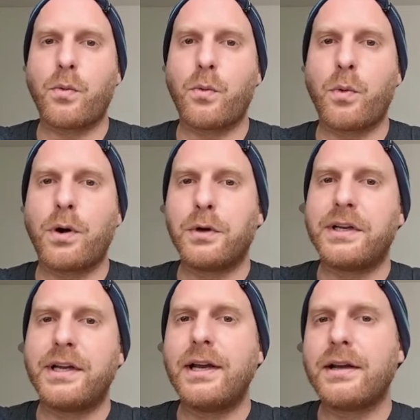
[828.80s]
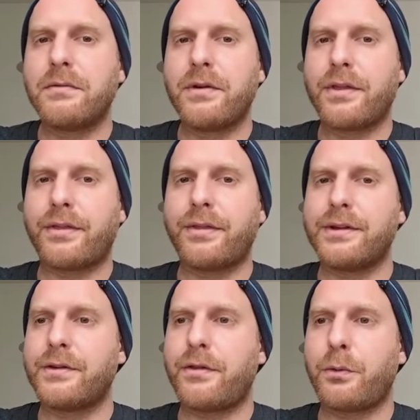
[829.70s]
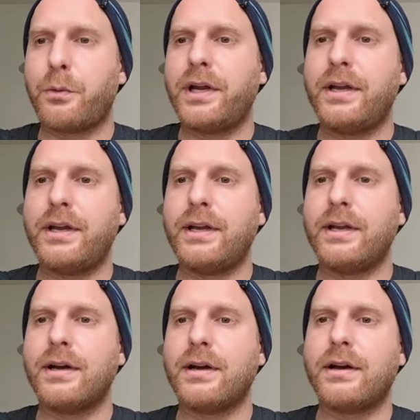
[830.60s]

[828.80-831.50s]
we're dealing with the three